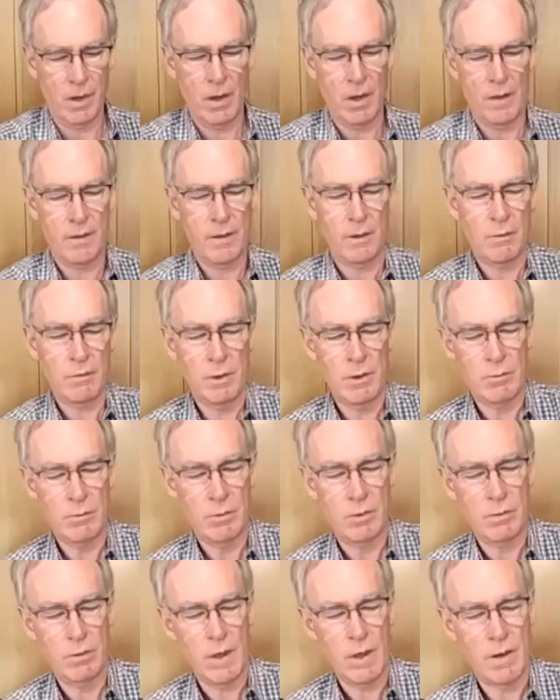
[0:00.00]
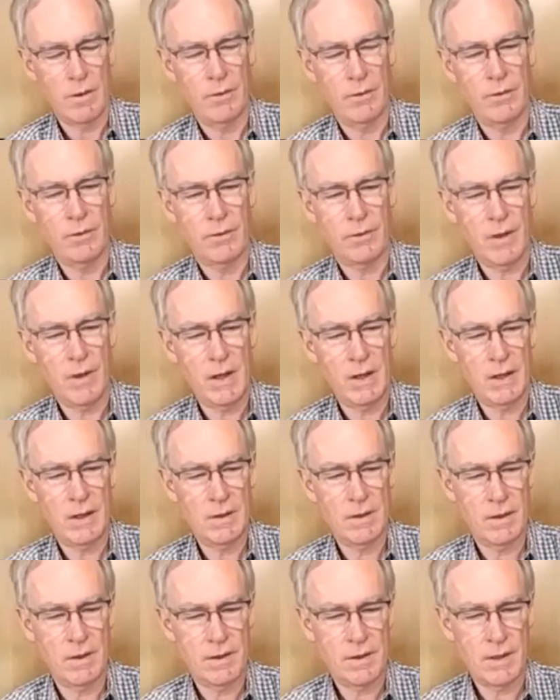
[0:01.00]
think we will go straight
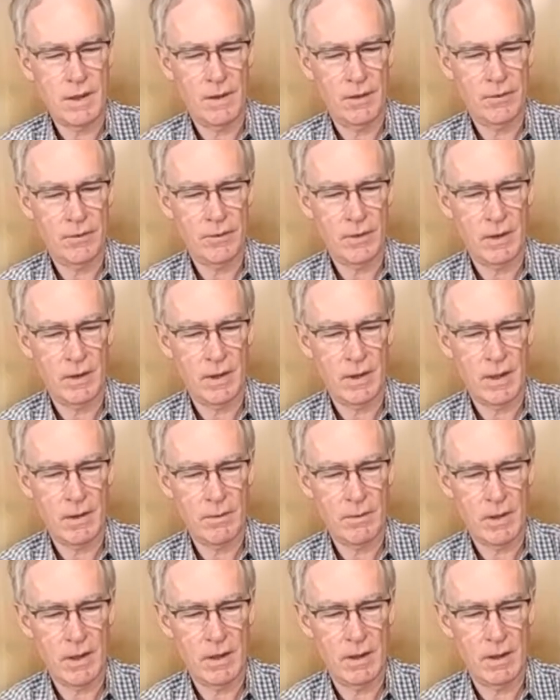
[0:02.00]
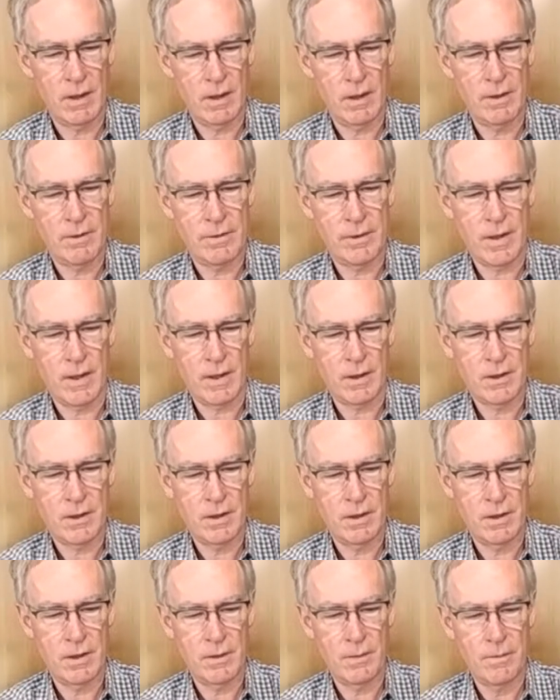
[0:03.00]
into the tasting now with that little
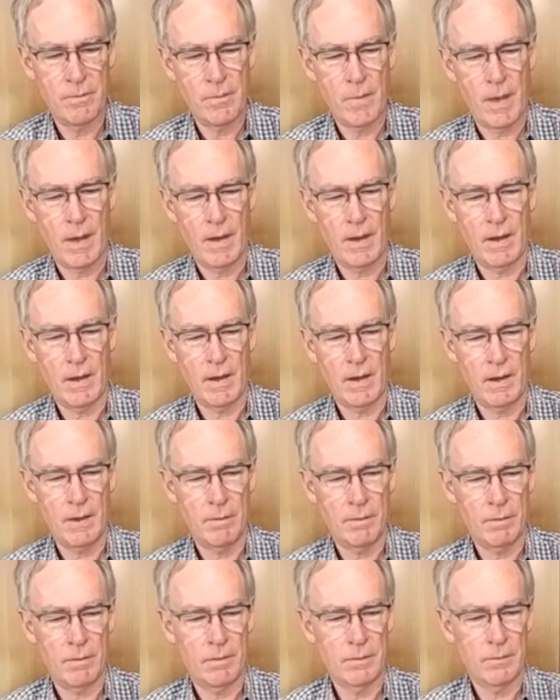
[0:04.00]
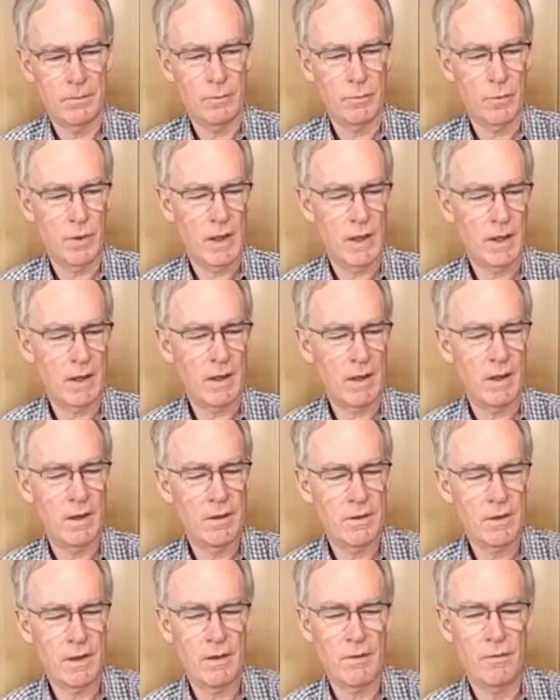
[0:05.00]
introduction. We are going
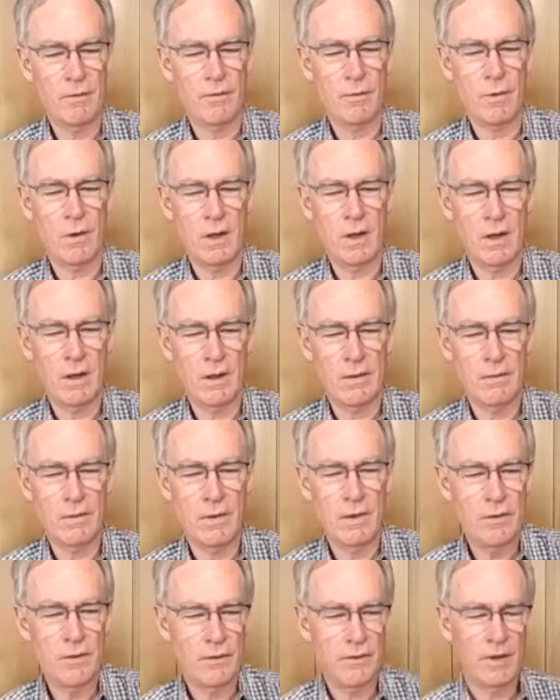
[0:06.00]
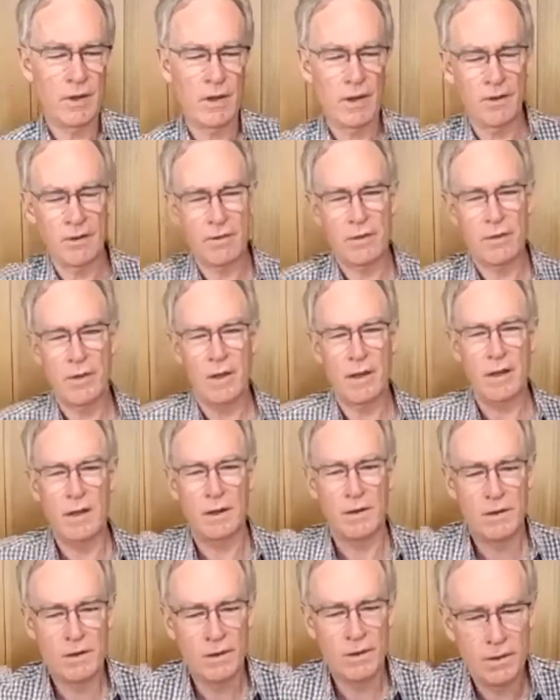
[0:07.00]
to have quite a lot of interesting history here
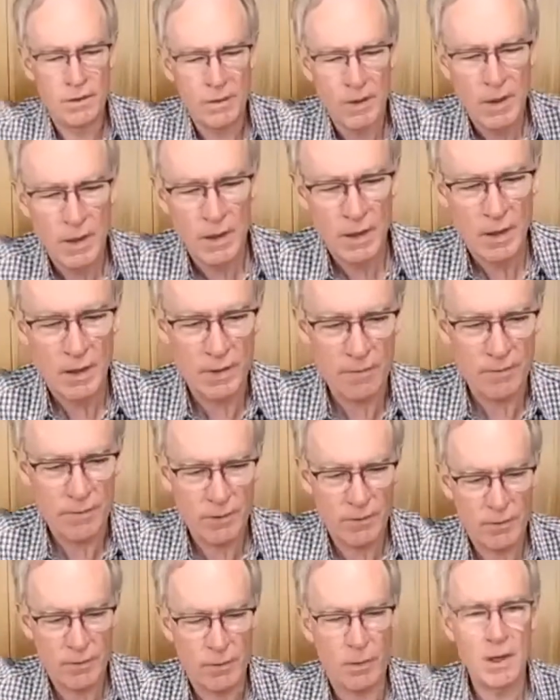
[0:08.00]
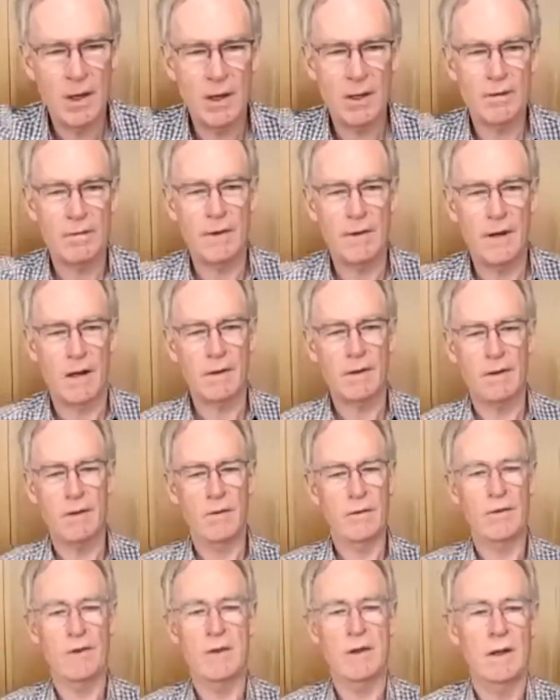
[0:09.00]
too. The first wine, in fact,
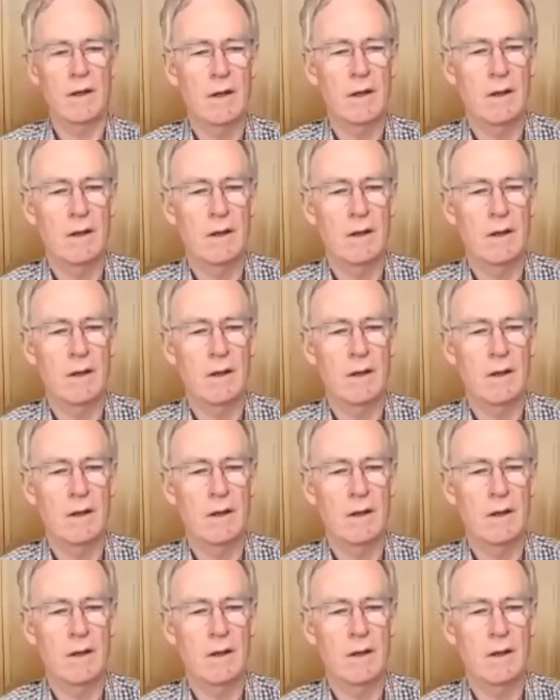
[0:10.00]
is the